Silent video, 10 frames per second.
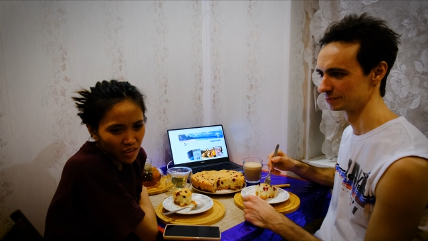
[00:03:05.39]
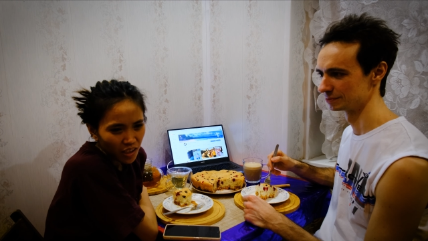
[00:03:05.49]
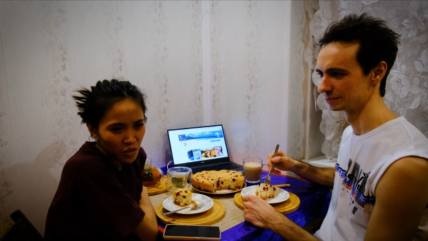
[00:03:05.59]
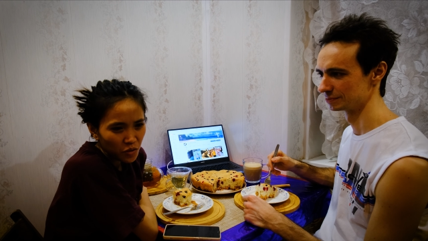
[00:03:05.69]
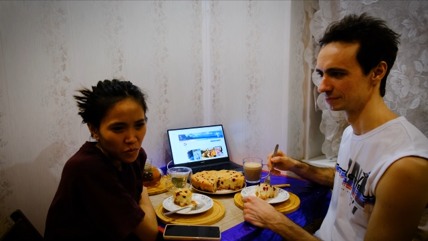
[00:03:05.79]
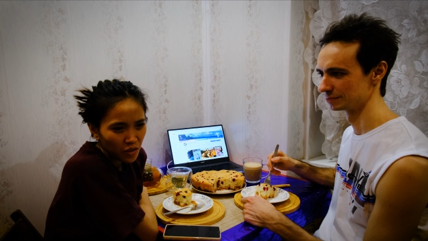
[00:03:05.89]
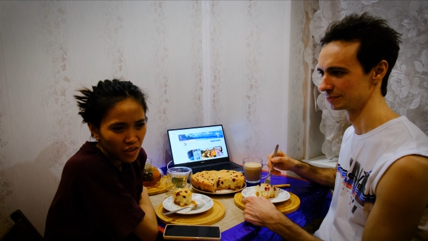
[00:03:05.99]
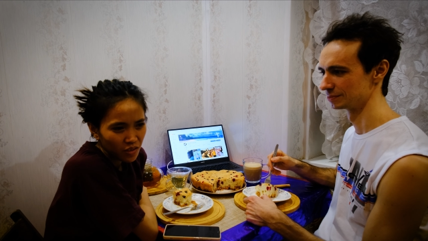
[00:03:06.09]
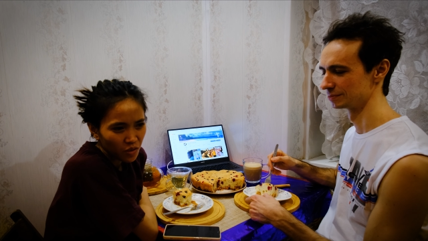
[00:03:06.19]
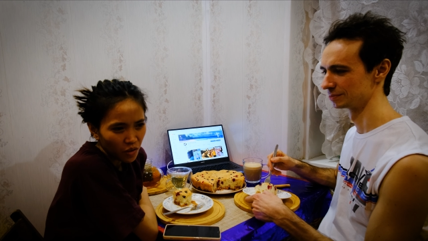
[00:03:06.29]
Speaker 1: I
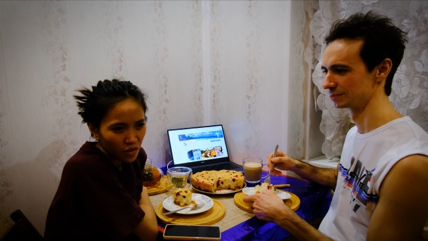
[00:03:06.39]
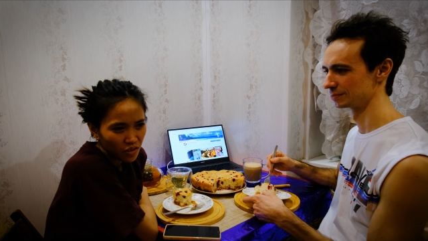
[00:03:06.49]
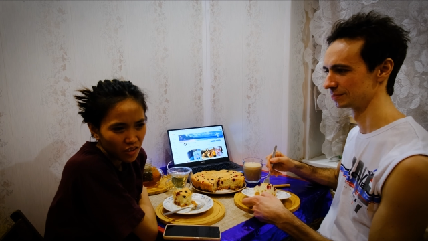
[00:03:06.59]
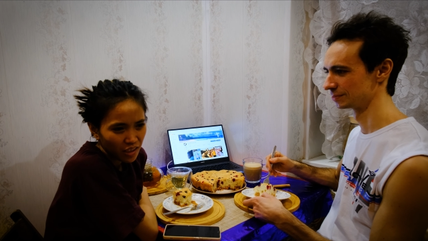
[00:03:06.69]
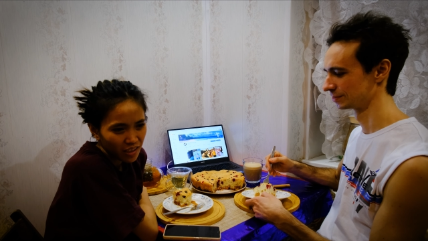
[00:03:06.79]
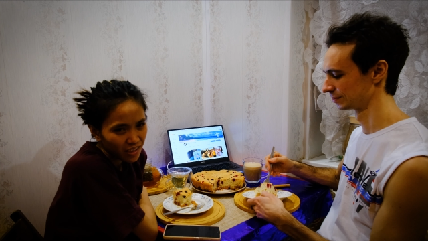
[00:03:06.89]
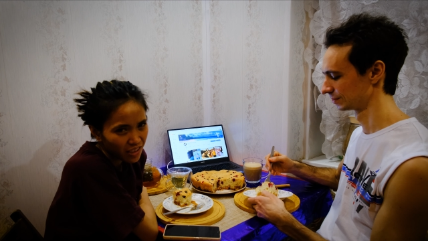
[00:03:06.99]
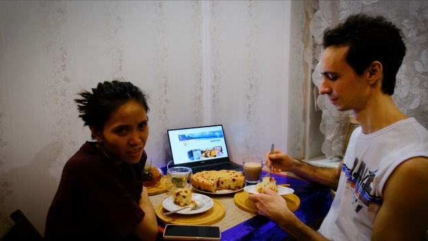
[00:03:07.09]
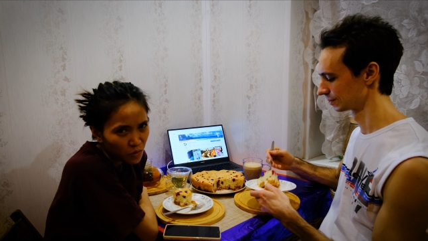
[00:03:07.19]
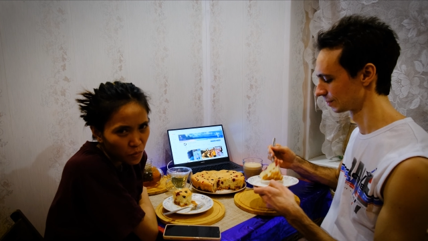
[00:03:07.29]
usually talk like,
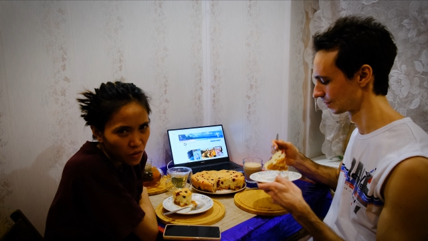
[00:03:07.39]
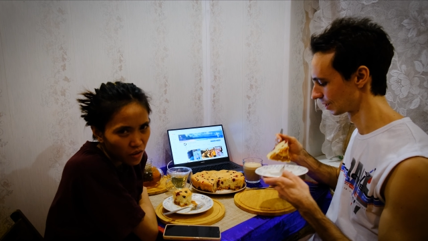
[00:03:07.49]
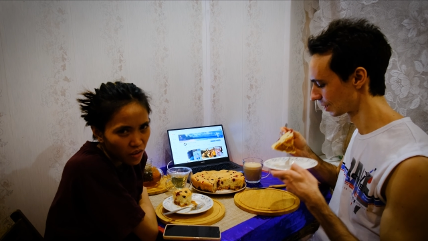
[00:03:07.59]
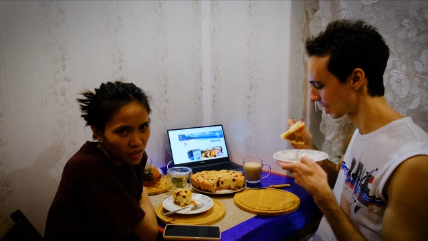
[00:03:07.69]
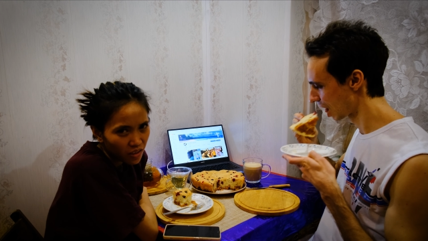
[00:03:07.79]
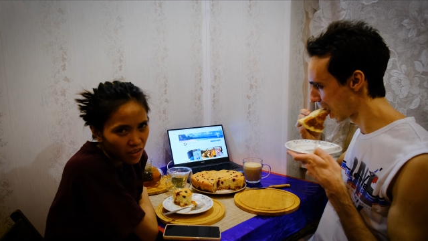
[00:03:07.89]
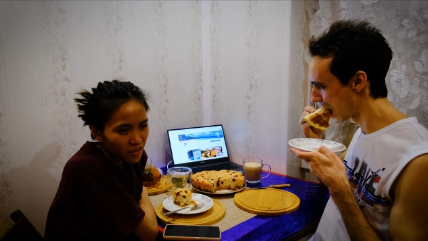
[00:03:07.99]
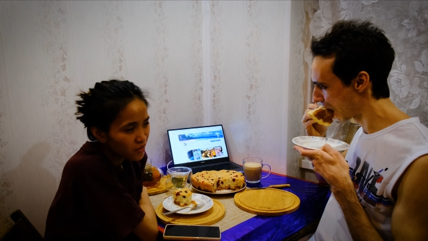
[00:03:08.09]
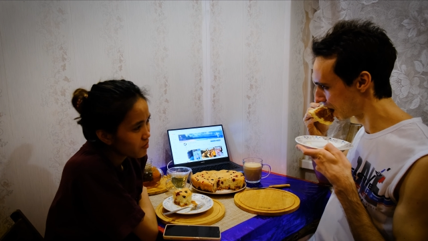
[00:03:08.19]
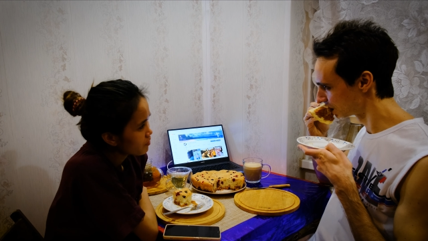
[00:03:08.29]
eat well.
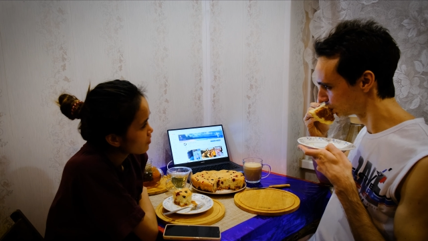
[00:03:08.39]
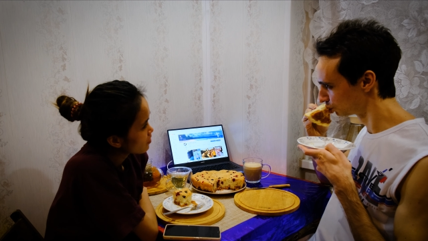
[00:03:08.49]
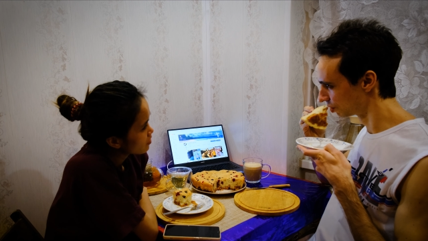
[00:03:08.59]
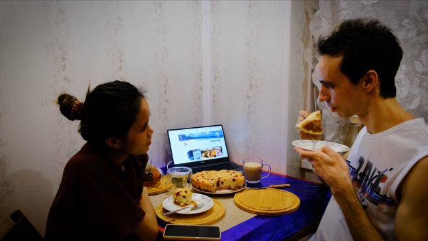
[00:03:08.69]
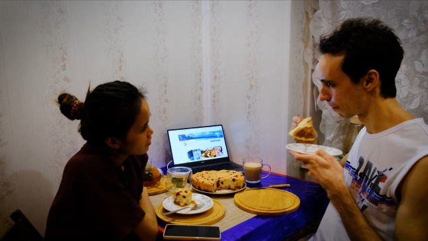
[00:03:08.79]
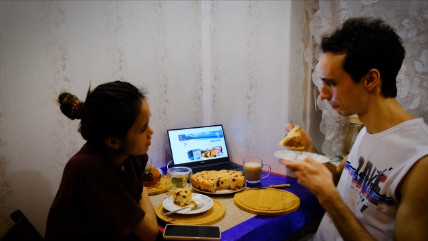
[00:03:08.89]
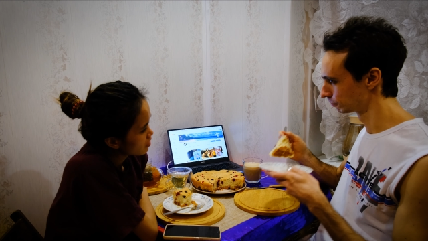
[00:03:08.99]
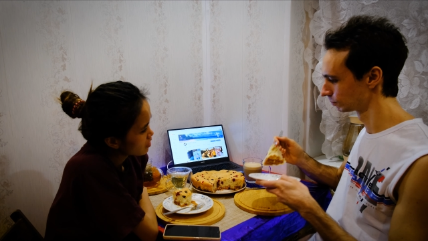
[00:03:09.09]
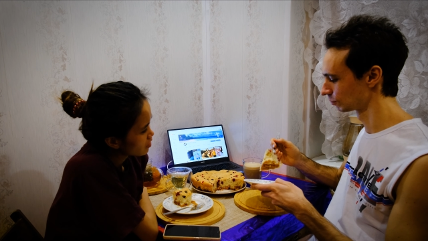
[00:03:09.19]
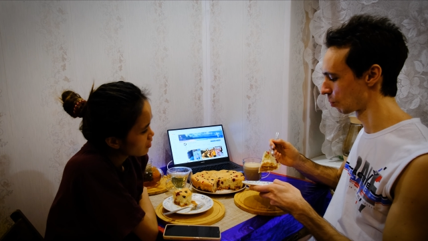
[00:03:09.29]

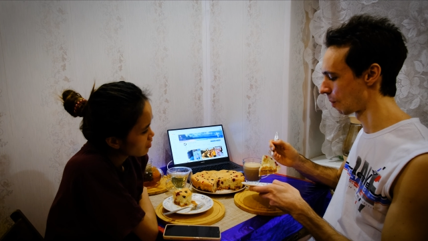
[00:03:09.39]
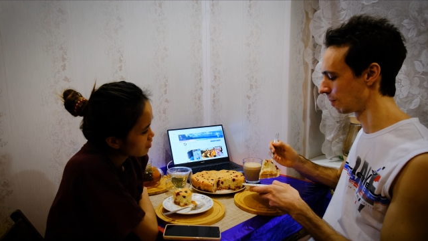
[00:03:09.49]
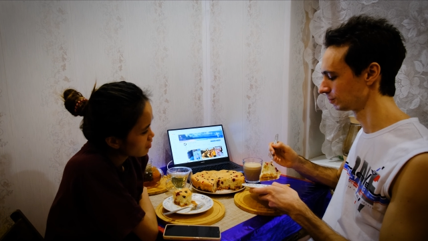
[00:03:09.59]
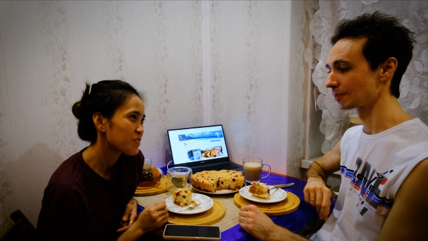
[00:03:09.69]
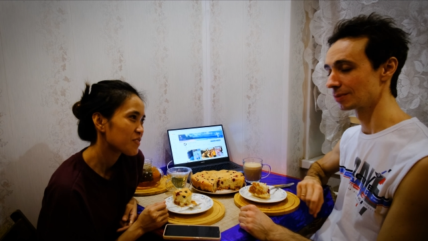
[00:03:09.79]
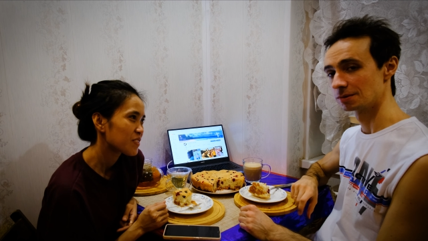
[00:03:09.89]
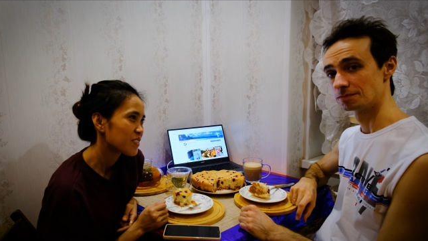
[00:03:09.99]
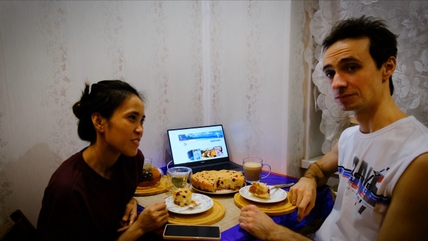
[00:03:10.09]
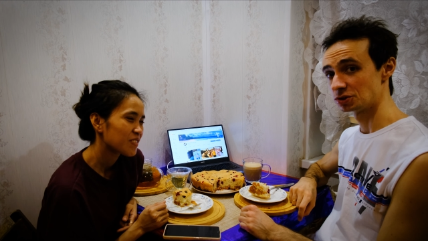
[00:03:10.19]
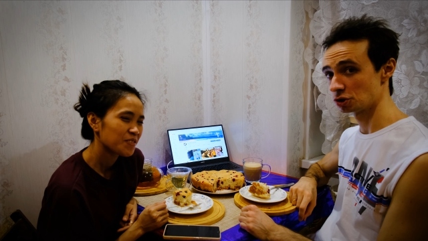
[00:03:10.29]
Yeah.
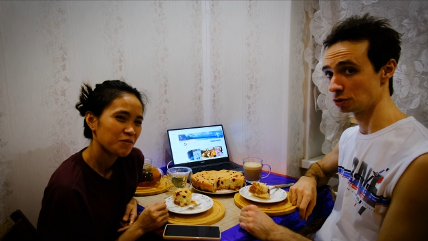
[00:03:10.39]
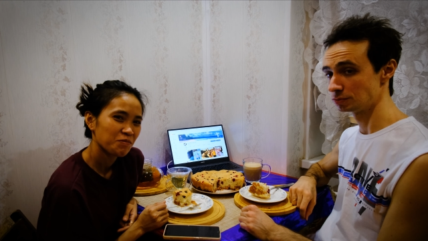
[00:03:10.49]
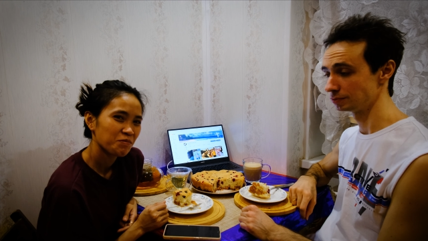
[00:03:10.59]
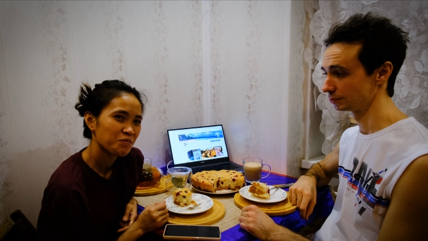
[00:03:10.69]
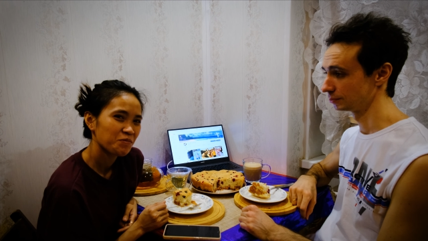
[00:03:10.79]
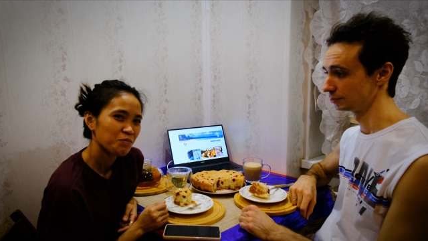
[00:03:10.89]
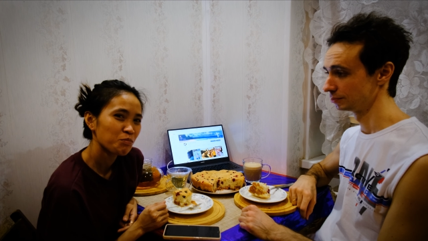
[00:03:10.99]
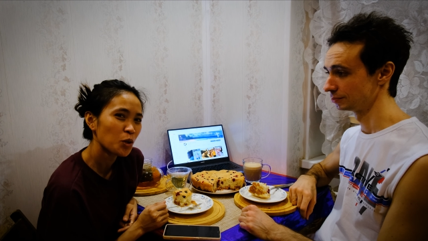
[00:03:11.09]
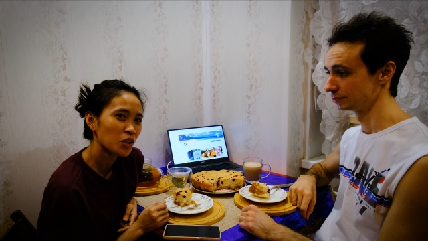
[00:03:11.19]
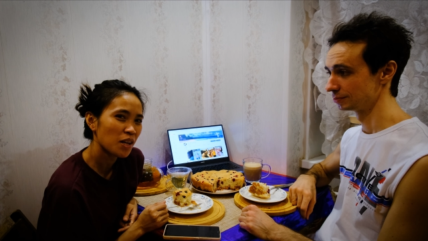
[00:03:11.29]
So?
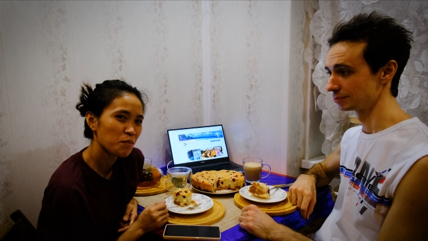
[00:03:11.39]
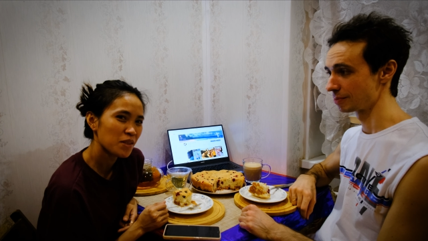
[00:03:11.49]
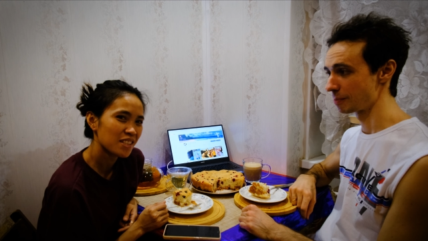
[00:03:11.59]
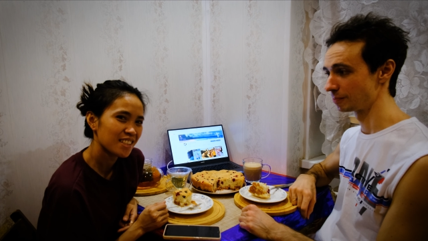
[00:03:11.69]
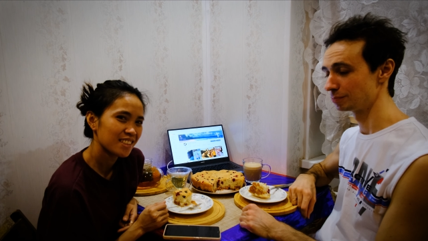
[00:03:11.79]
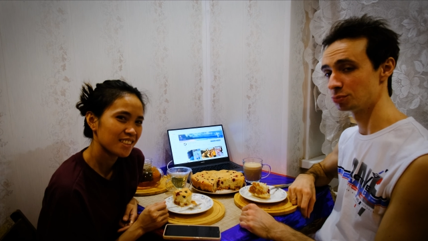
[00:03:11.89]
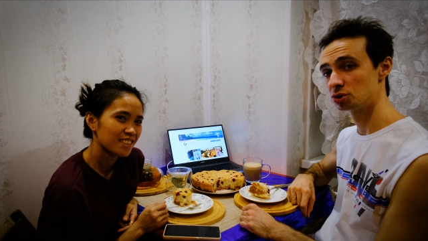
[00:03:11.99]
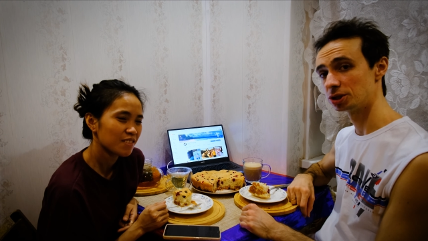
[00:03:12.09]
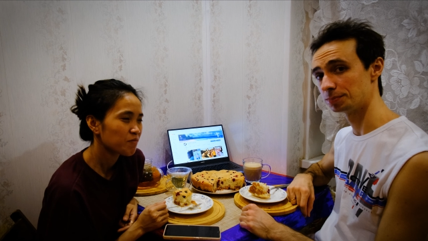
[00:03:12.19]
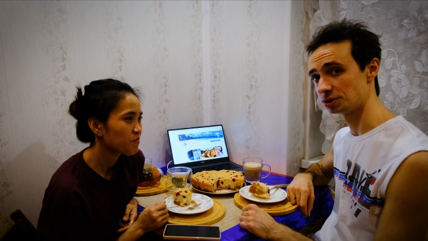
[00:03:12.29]
Bon appetit.
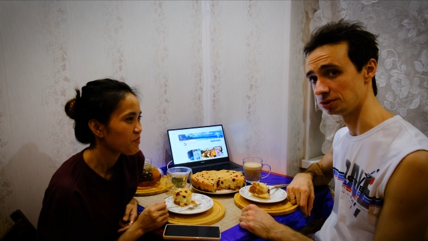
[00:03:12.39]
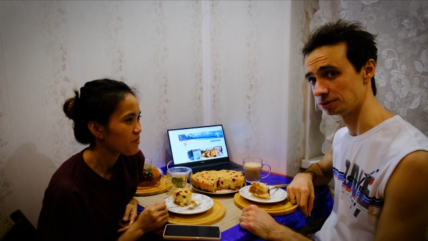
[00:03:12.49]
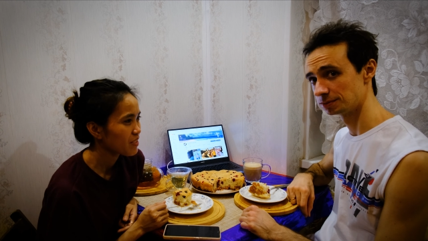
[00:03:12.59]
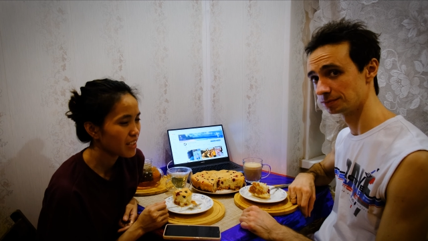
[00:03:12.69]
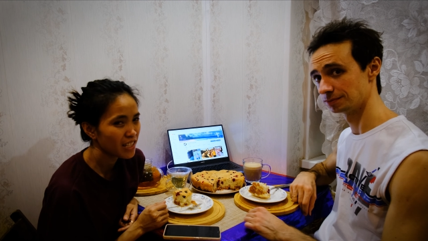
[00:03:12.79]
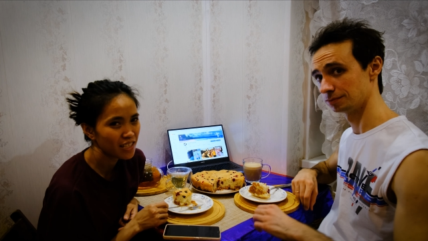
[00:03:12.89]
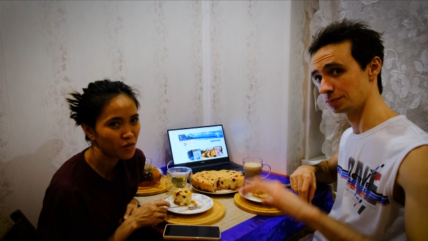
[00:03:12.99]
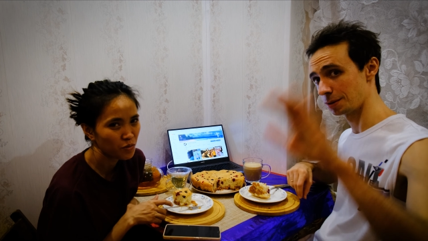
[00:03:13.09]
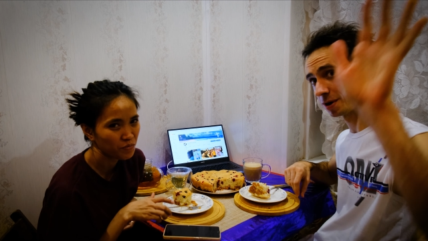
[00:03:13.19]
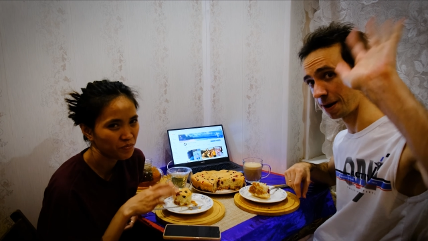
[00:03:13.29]
Bon appetit.
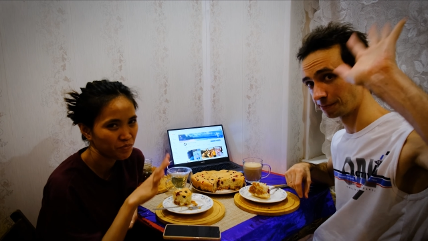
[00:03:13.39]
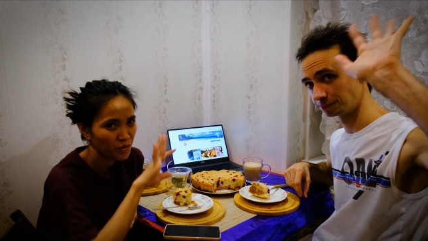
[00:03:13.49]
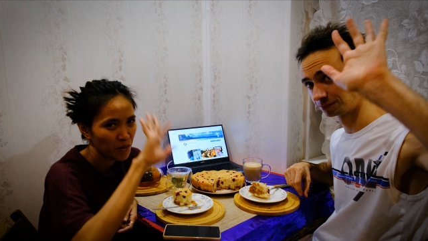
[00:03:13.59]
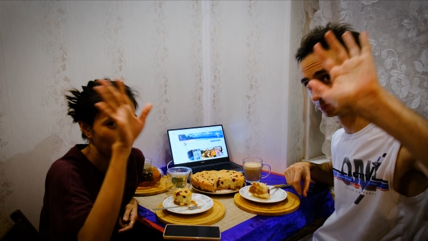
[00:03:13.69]
Bye-bye.